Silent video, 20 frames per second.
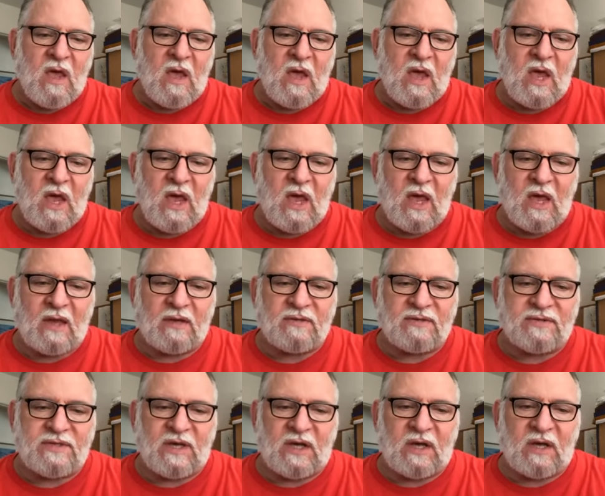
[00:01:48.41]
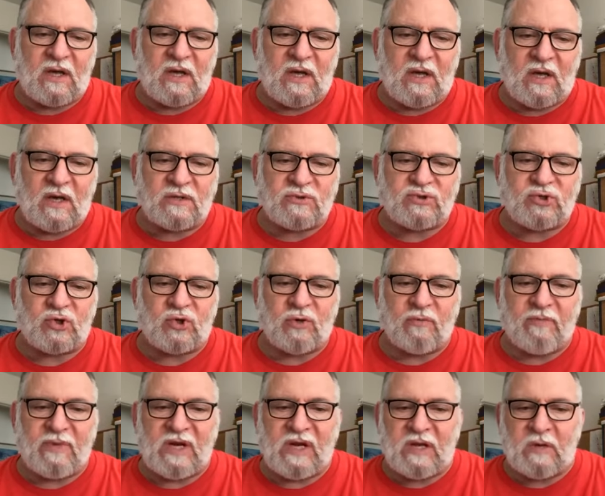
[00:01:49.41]
And
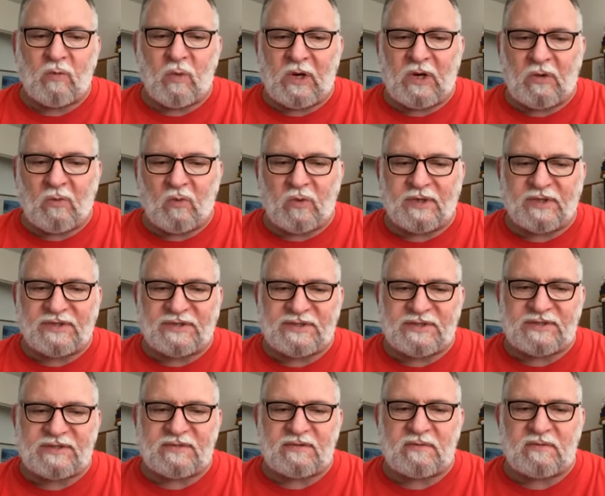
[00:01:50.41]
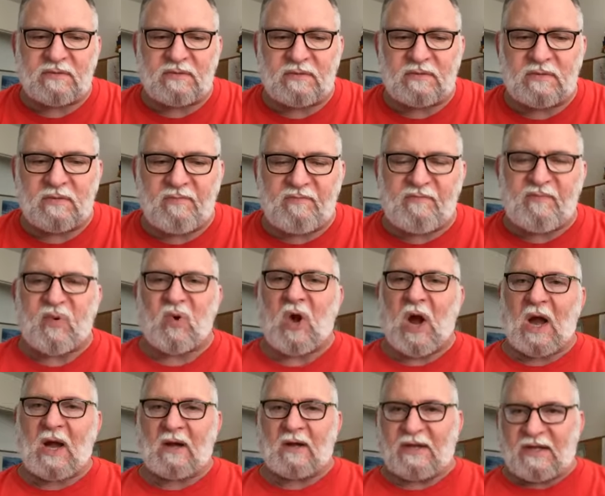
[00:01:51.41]
Germany, when it was
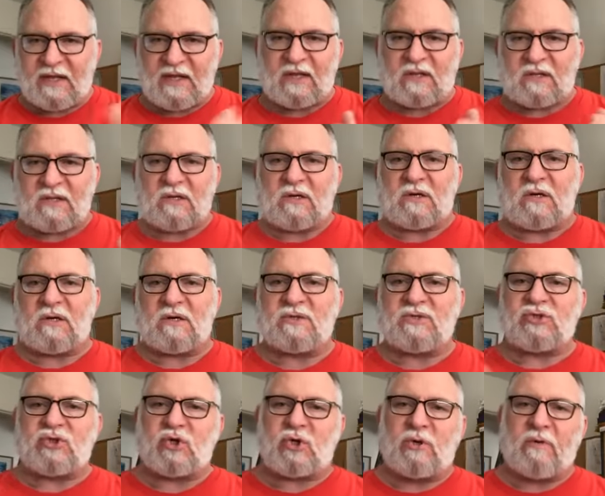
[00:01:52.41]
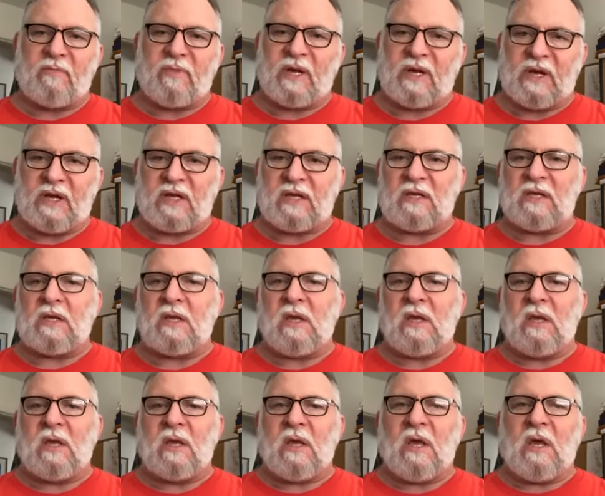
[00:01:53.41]
prior to Hitler, Germany
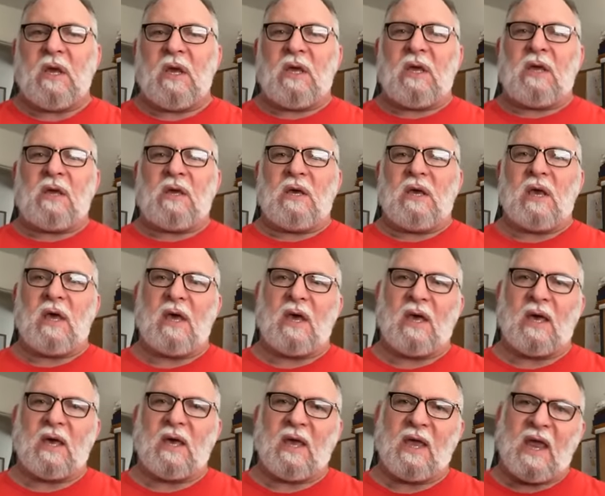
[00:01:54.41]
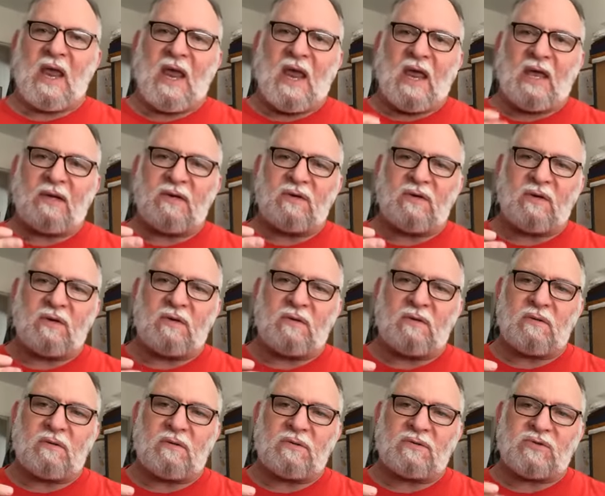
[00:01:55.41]
and
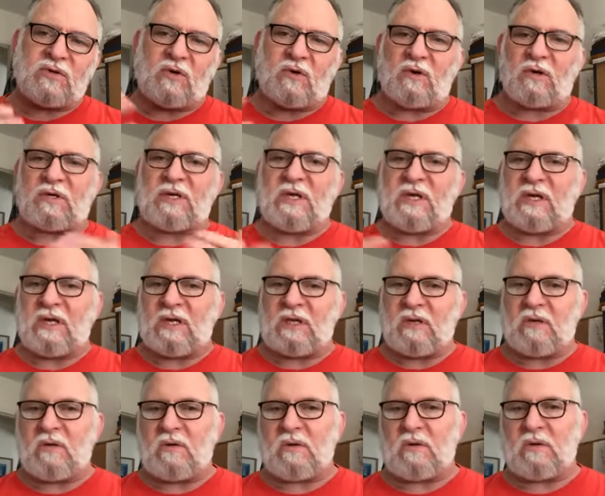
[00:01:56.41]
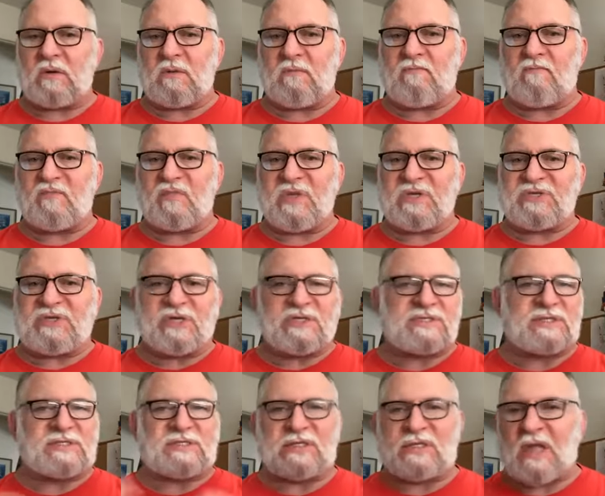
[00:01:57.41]
Turkey
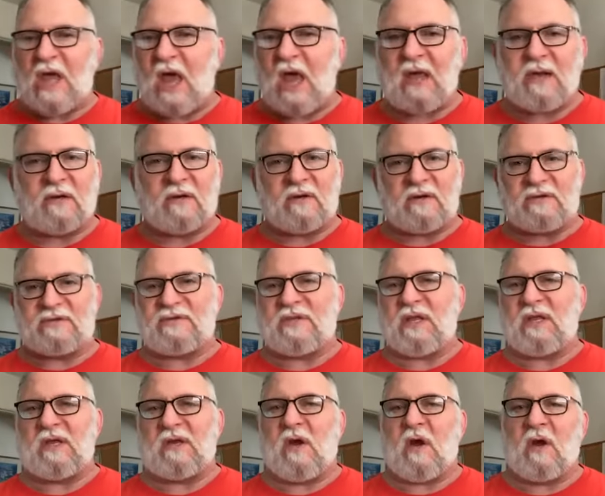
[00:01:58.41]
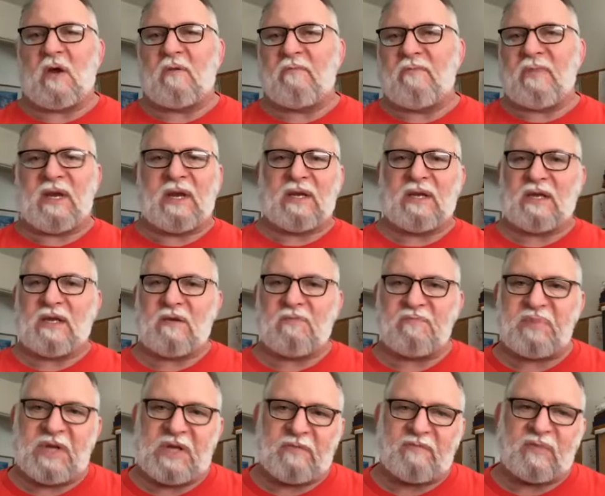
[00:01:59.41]
just slaughtered the Armenian
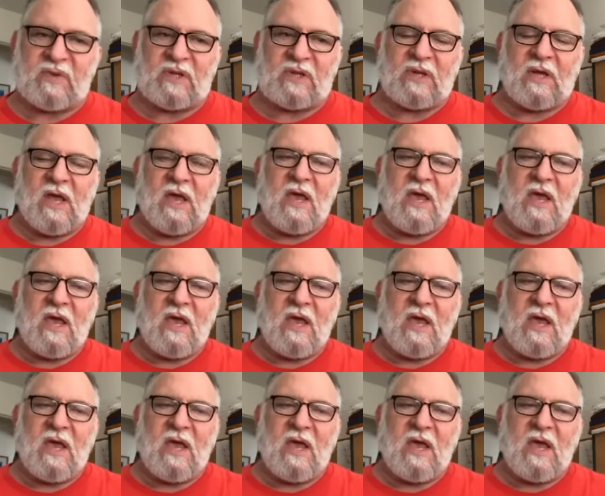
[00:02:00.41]
people.